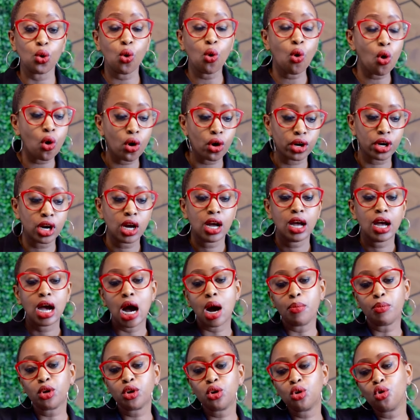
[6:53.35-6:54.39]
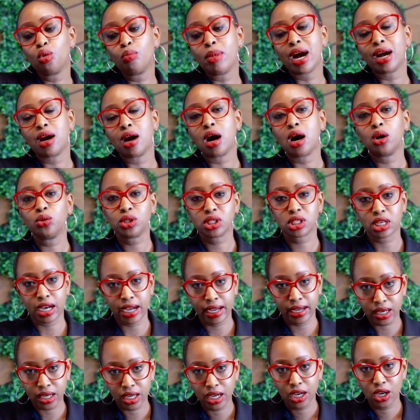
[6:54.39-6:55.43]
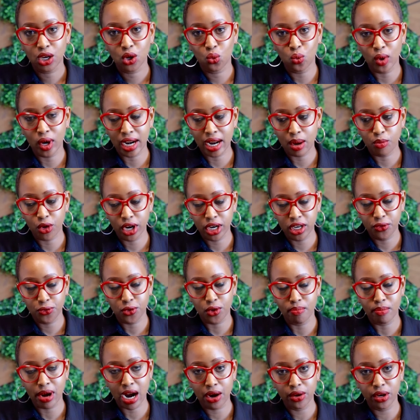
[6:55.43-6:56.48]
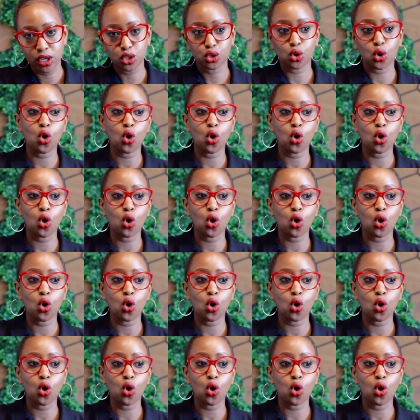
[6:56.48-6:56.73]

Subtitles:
or I'm going to go back outside when I'm ready for marriage,